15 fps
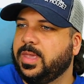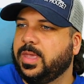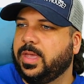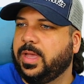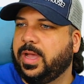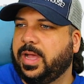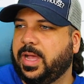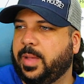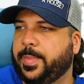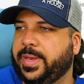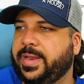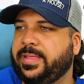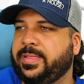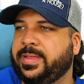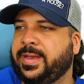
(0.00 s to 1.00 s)

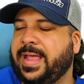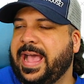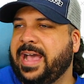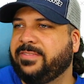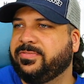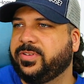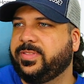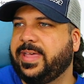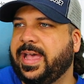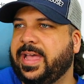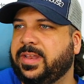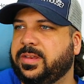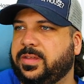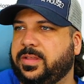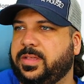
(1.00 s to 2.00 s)
And then after
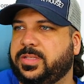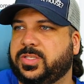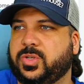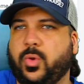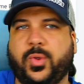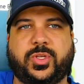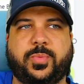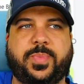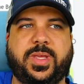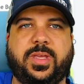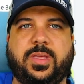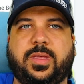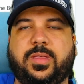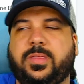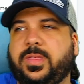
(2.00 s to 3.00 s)
that, it's going to
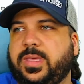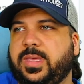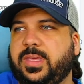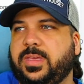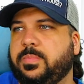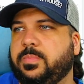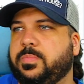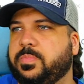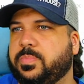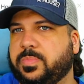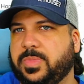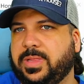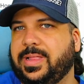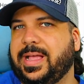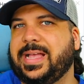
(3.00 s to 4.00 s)
be the
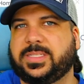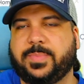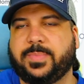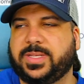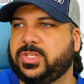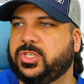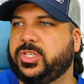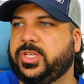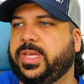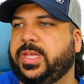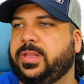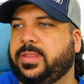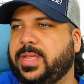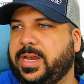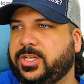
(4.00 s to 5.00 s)
last message
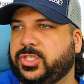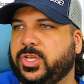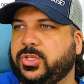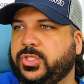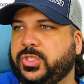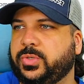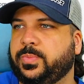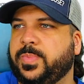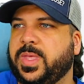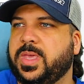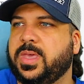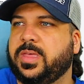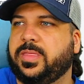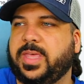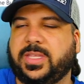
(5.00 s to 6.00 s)
again that I showed you.
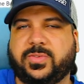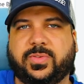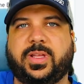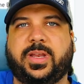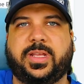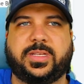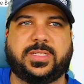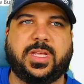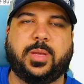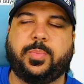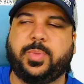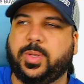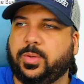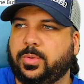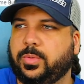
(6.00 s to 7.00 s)
Thanks for letting us help
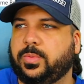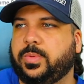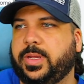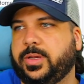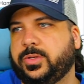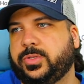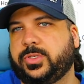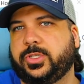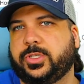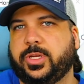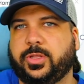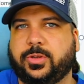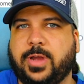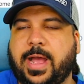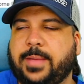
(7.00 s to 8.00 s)
you. Here's your
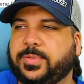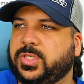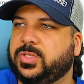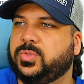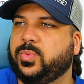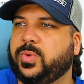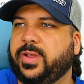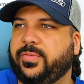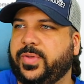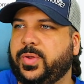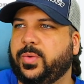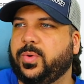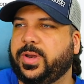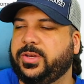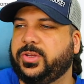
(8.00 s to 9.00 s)
other options. Whatever you
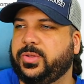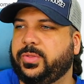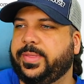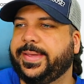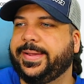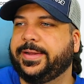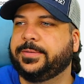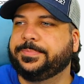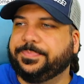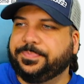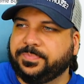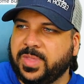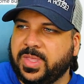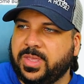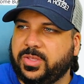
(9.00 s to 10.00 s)
want to do there,
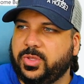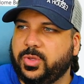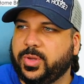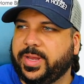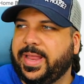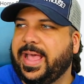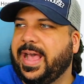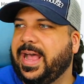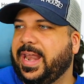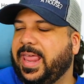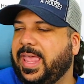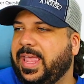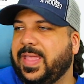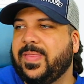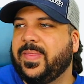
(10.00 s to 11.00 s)
you can add
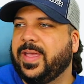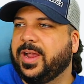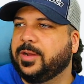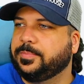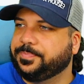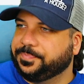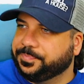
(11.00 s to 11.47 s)
it in there.